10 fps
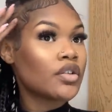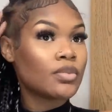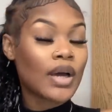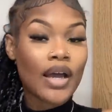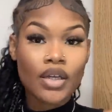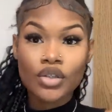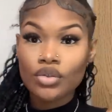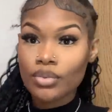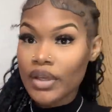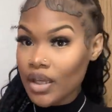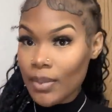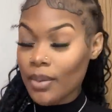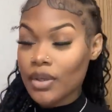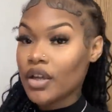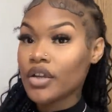but I could do wig baby
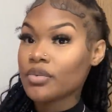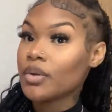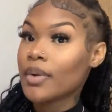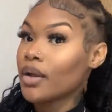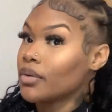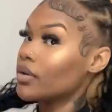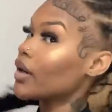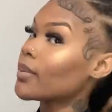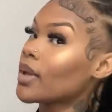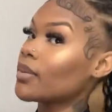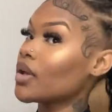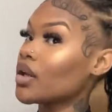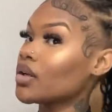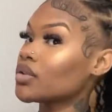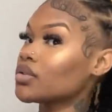hairs, but my real hair baby
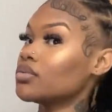hairs.